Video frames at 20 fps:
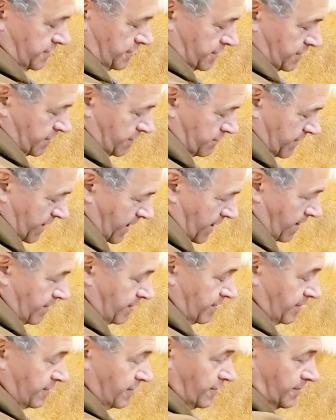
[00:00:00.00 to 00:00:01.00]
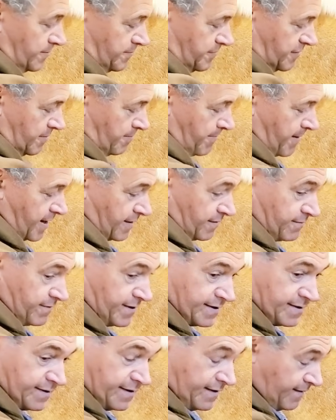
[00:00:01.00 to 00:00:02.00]
you can go down and then go up to the back
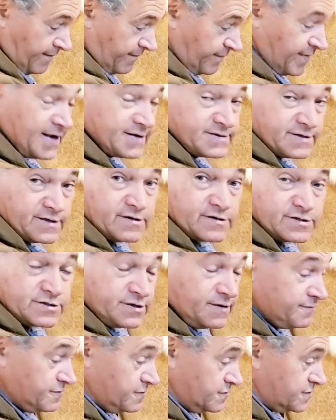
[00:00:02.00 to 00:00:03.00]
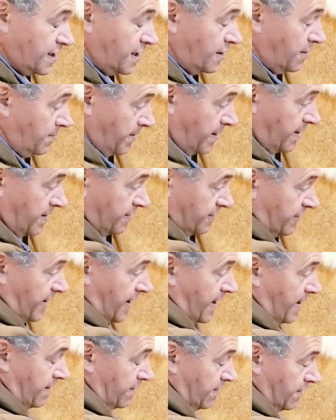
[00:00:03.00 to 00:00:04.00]
ring. That's gonna shift your saddle back.
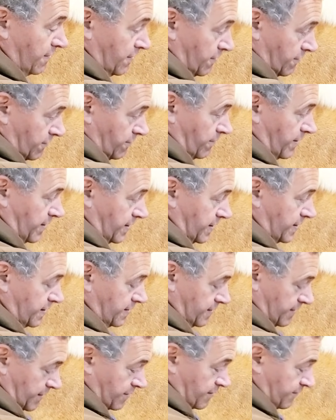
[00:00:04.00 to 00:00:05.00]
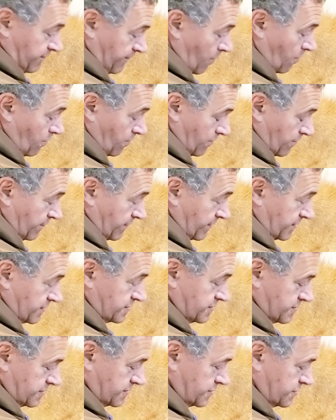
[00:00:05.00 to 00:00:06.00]
That rigging is for this
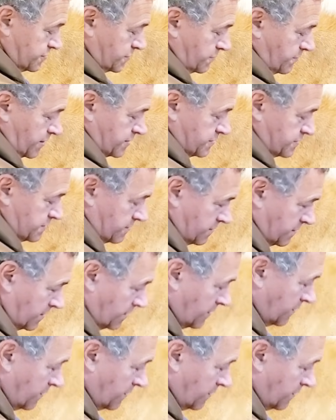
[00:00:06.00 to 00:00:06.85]
situation.